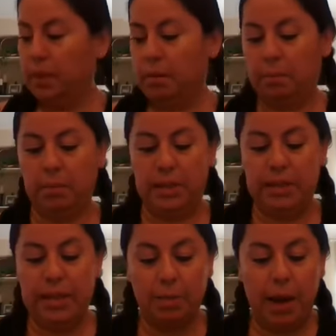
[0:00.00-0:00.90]
my
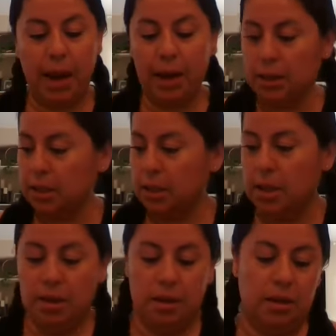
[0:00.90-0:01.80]
tea bags.
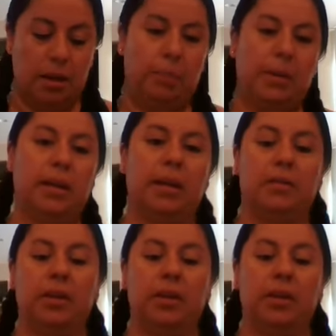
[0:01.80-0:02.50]
I'm going to give it a